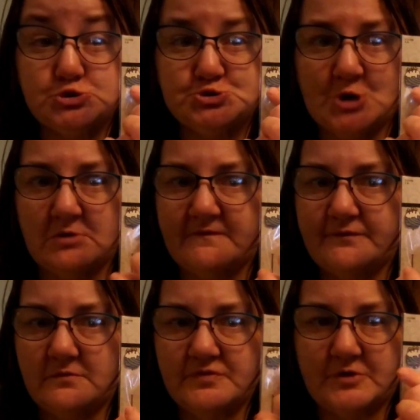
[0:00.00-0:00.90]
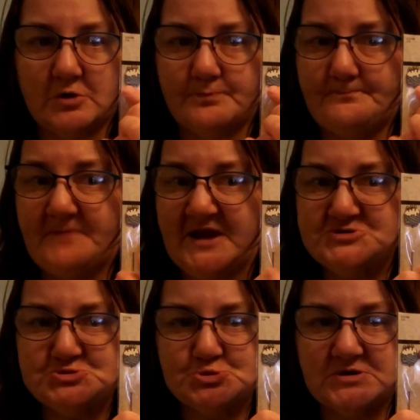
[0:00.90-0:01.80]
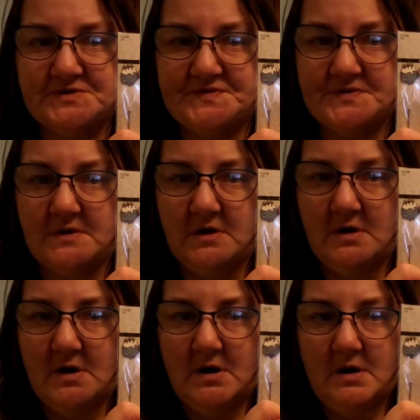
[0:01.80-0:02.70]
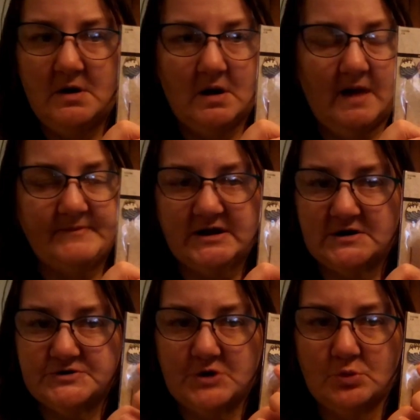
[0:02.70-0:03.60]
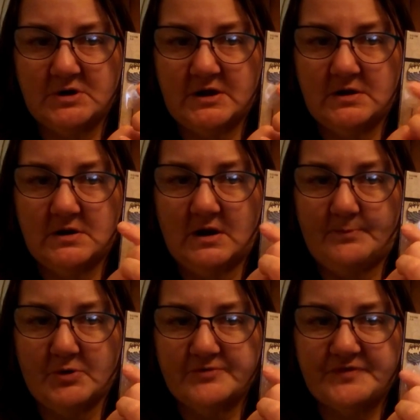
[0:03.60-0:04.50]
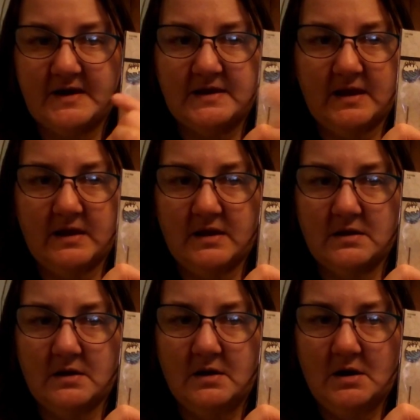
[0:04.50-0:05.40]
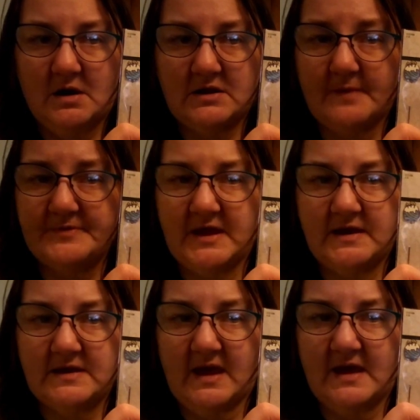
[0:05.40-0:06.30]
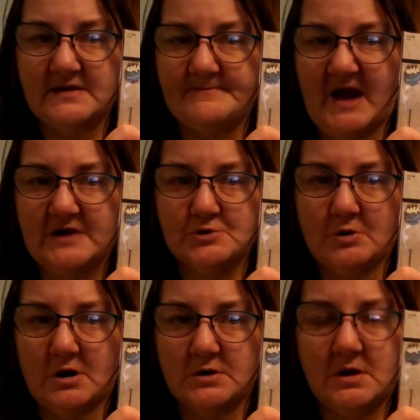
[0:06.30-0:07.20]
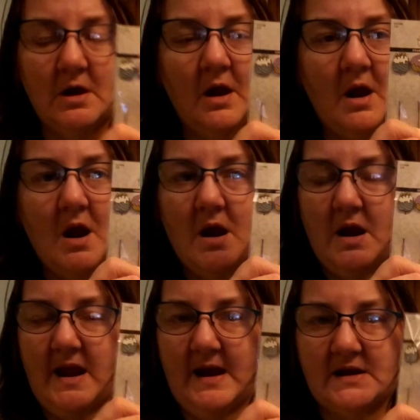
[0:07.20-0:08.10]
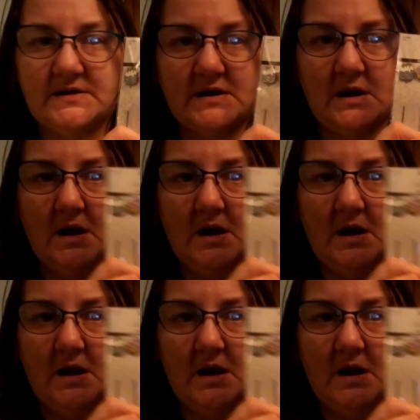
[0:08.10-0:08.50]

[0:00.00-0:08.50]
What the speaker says: junk, they're pastries. I mean, a donut, a birthday cake, a cupcake, and a macaron. And